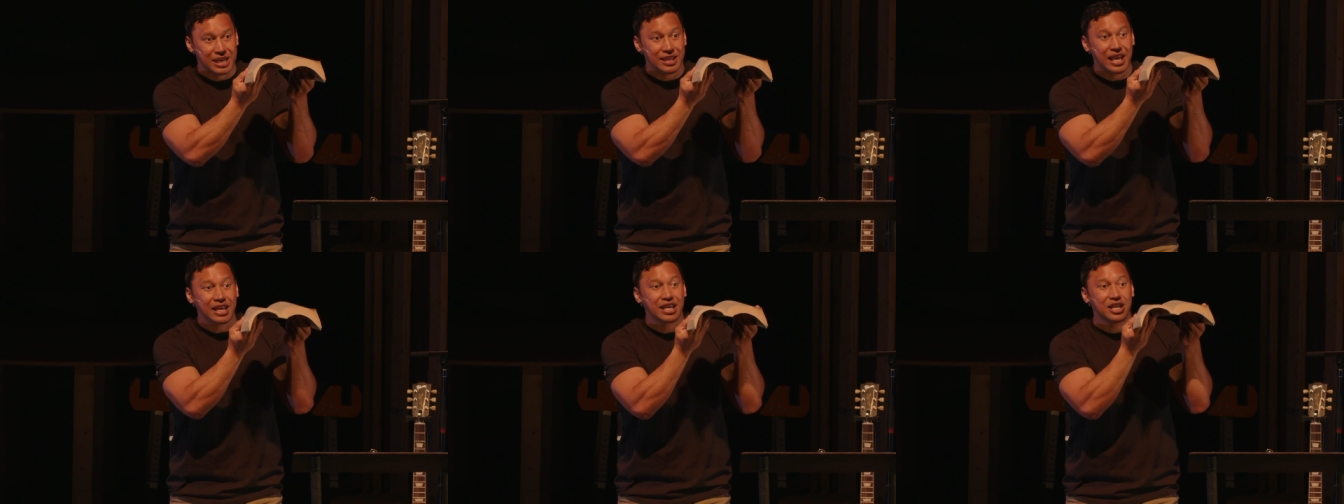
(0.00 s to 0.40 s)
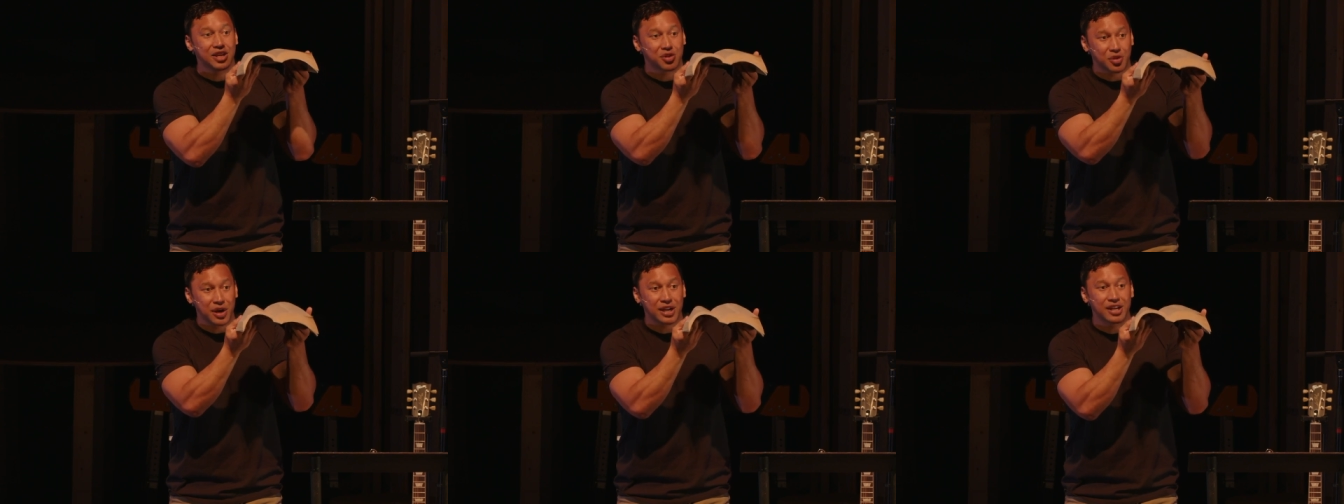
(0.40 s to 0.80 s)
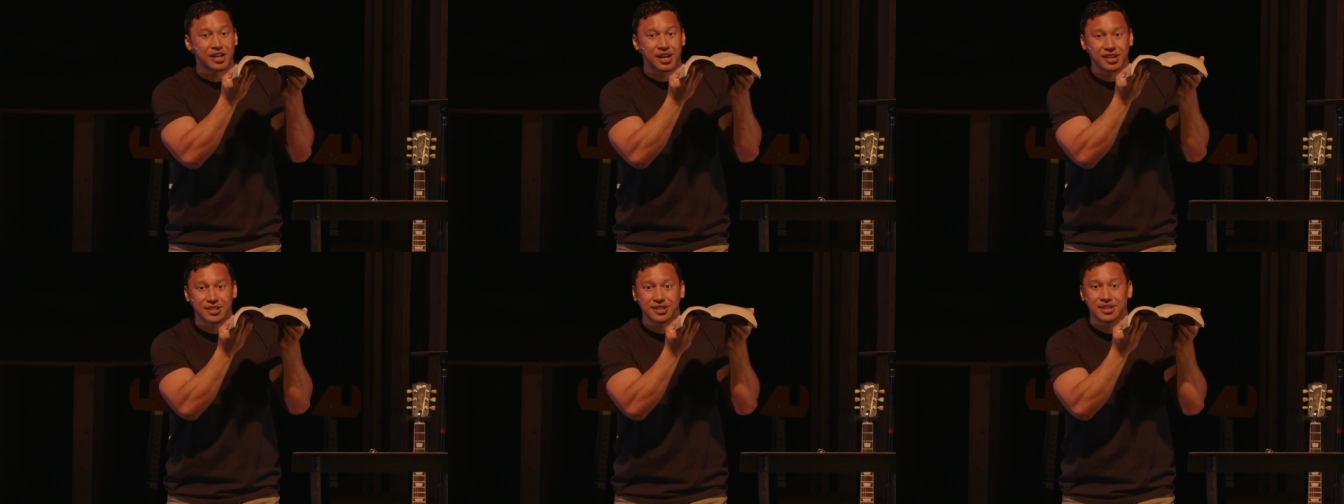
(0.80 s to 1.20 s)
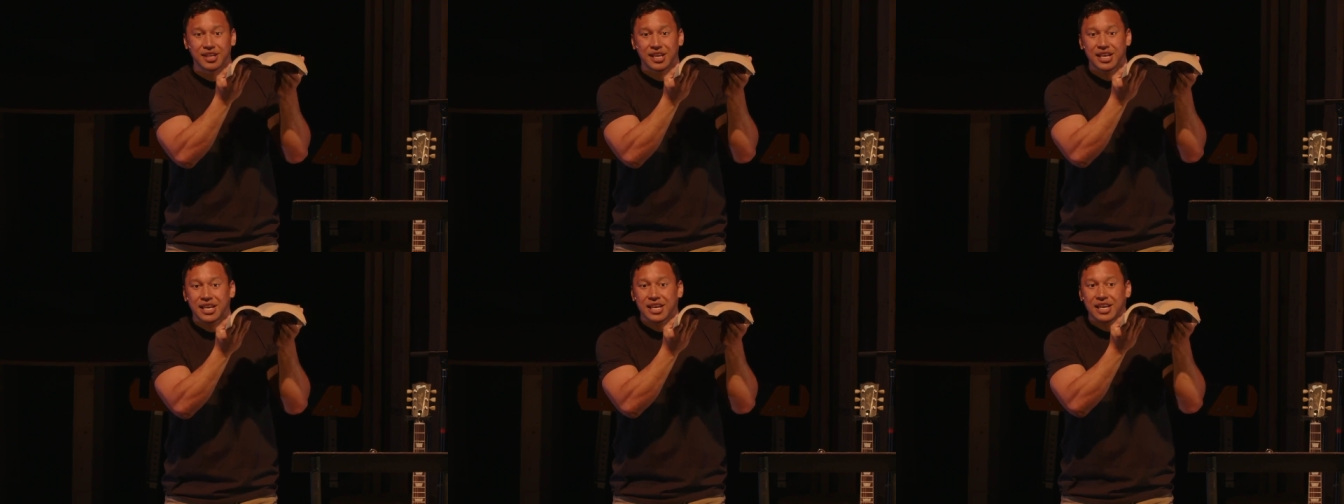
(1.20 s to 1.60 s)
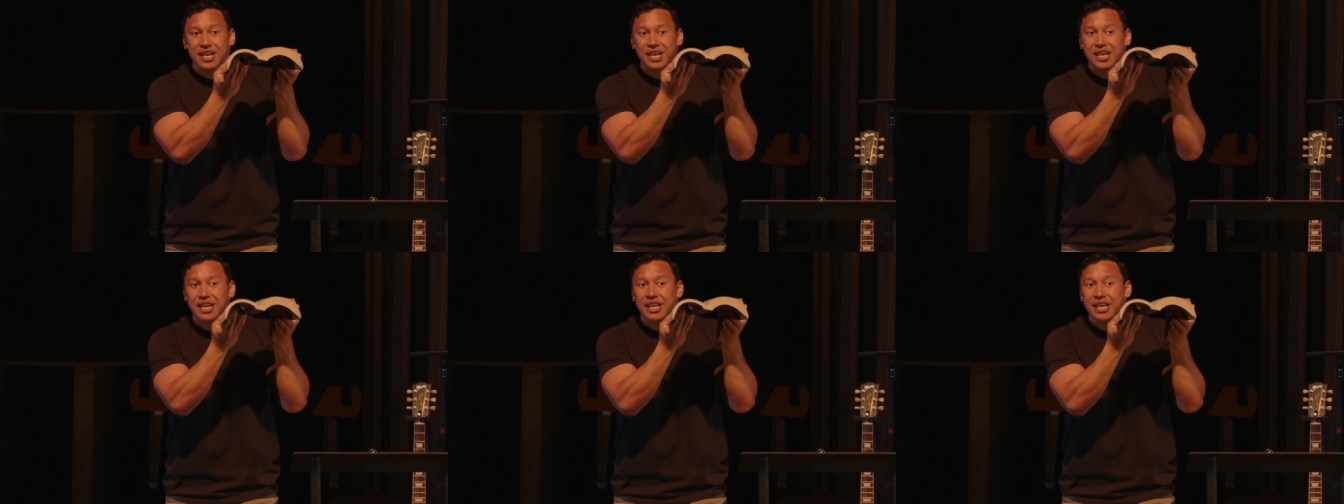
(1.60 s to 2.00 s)
And that he created us
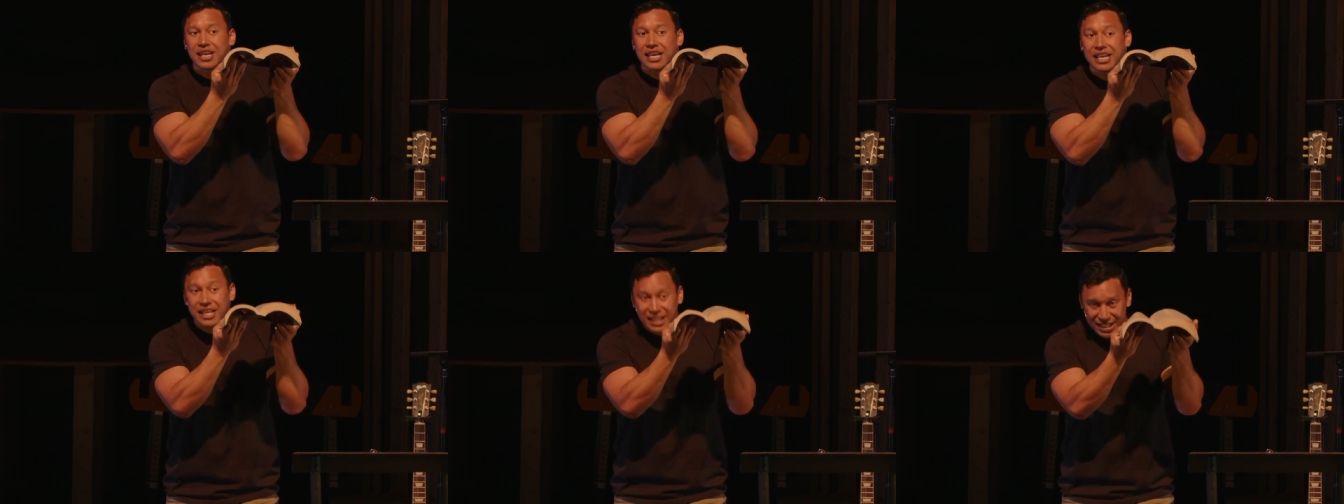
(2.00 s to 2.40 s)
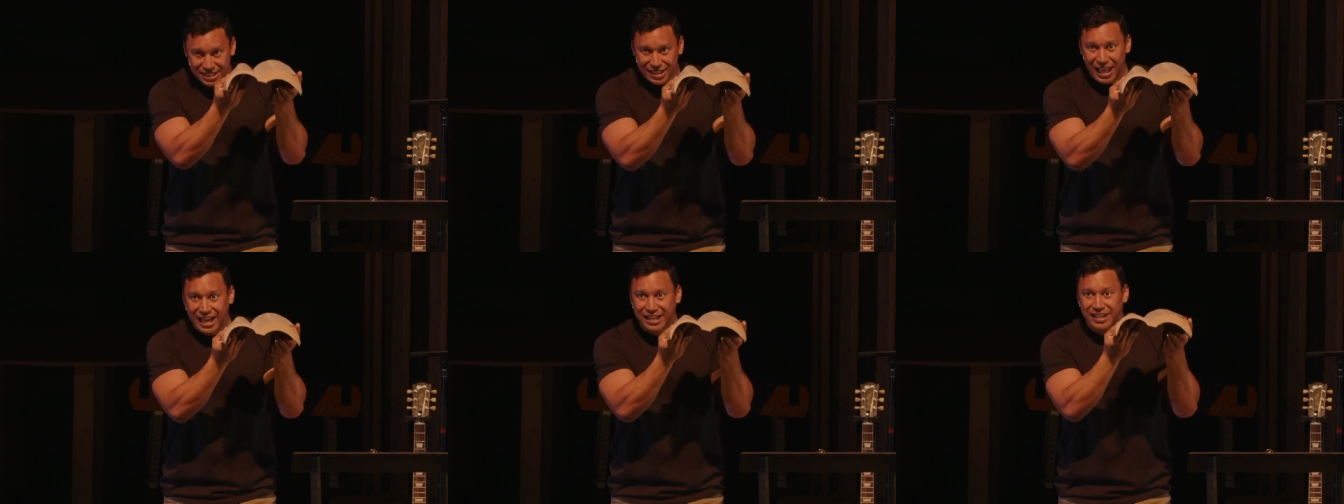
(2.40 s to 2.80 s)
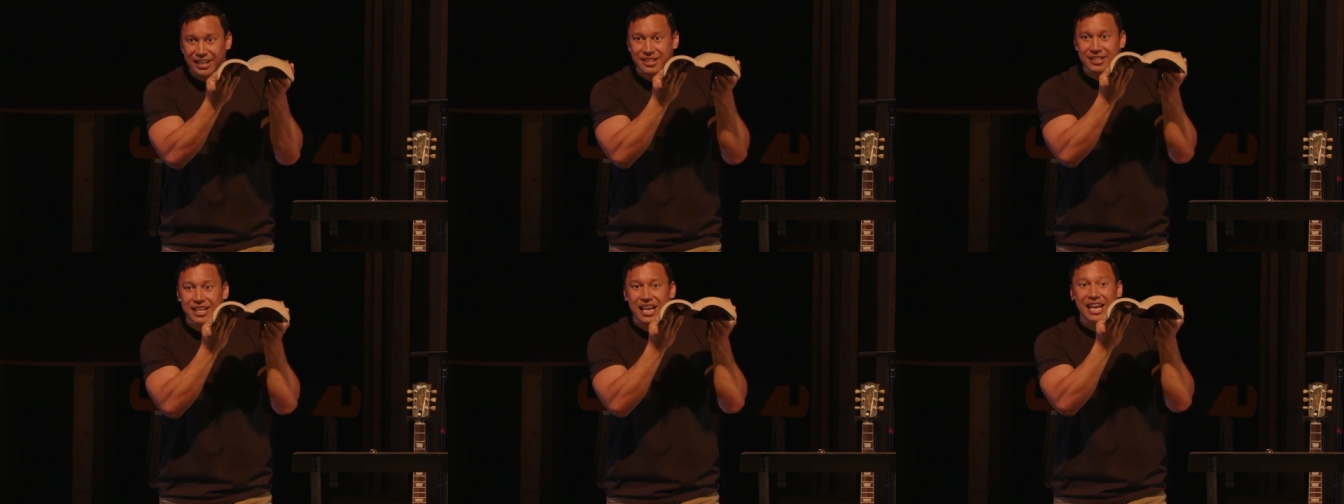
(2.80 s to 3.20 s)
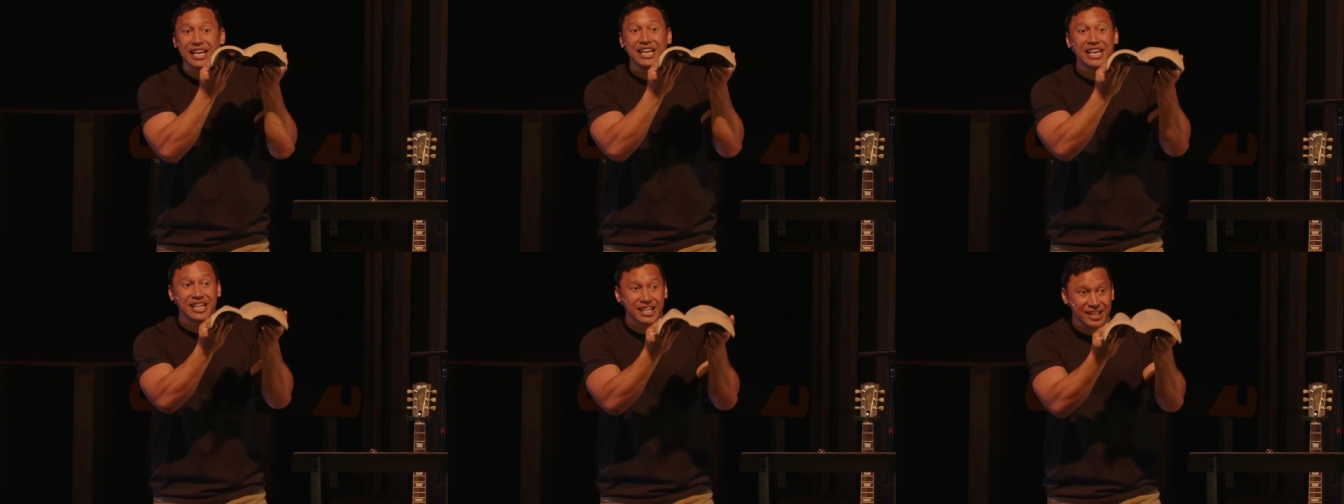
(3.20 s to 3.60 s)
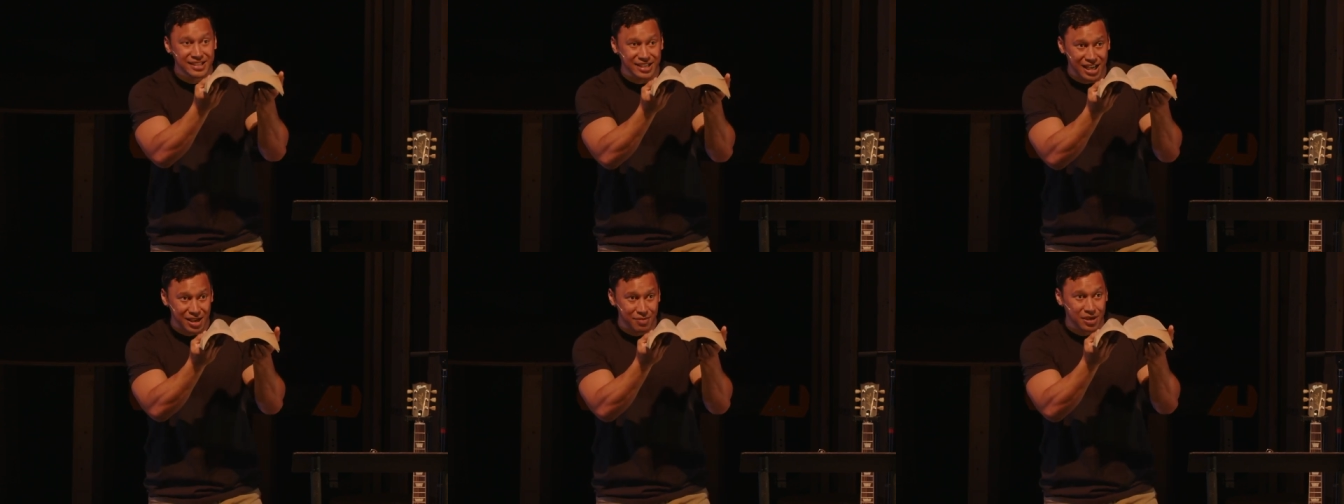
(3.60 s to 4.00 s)
in his likeness and in
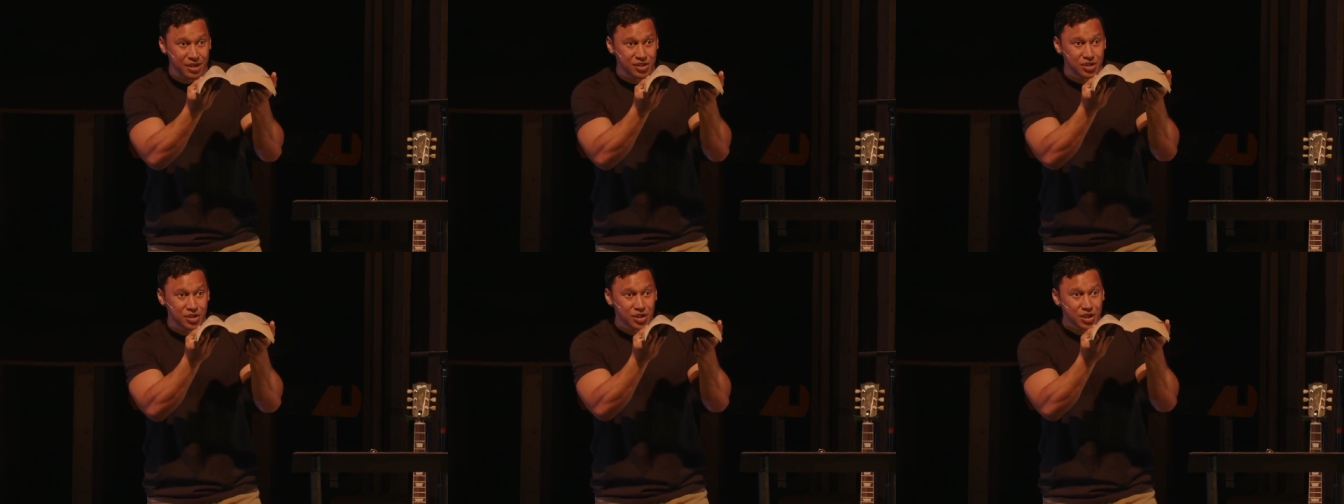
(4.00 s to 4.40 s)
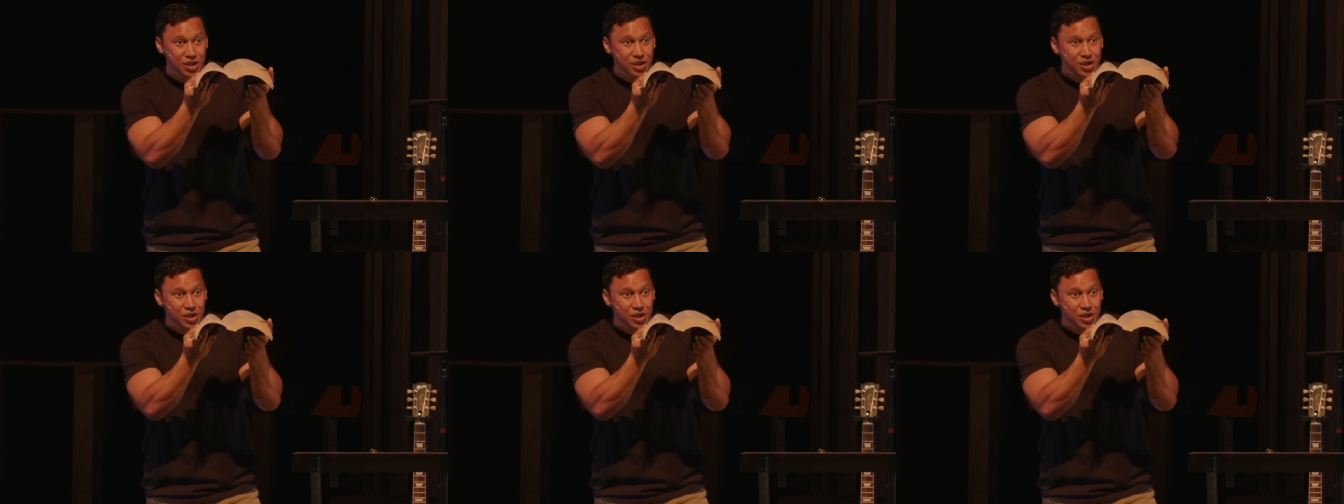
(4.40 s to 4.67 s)
his image.